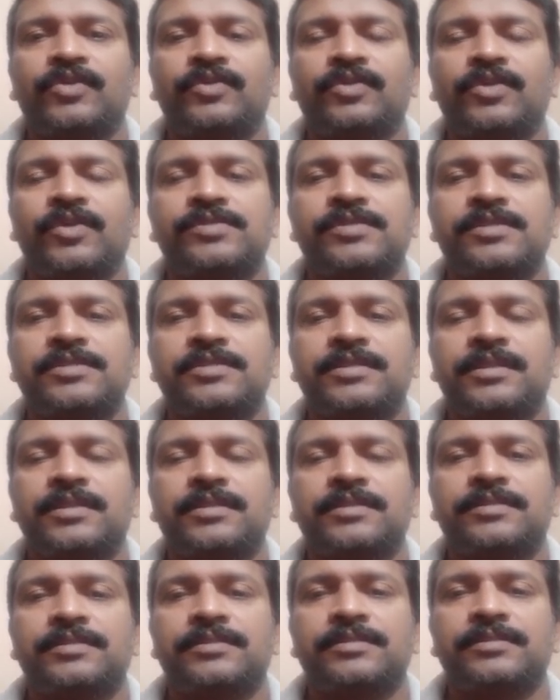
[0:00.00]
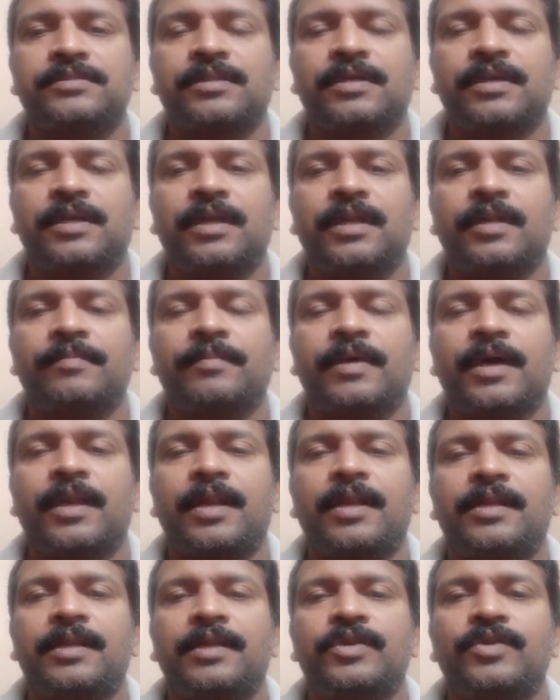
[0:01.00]
2006 and I'm
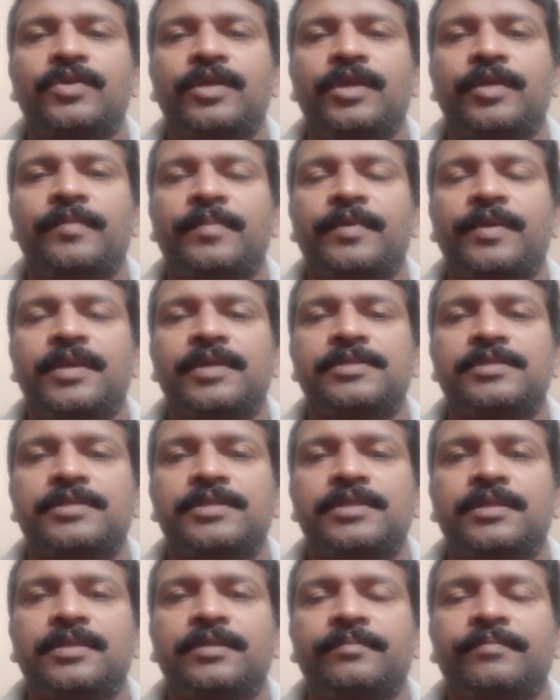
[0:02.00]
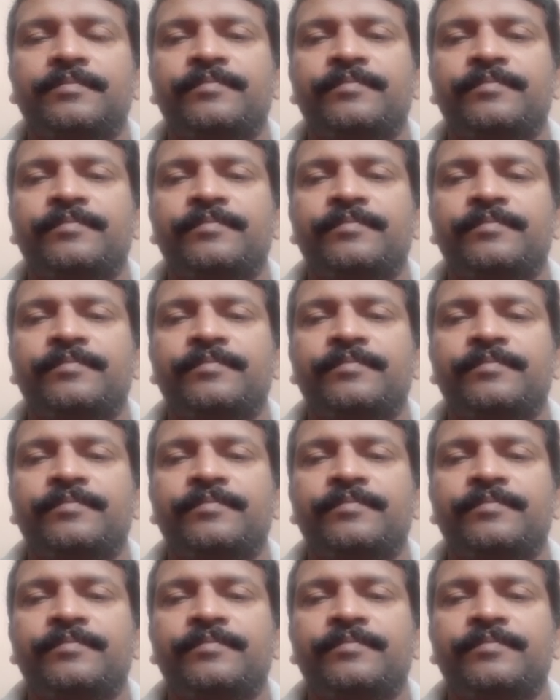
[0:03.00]
currently doing PhD.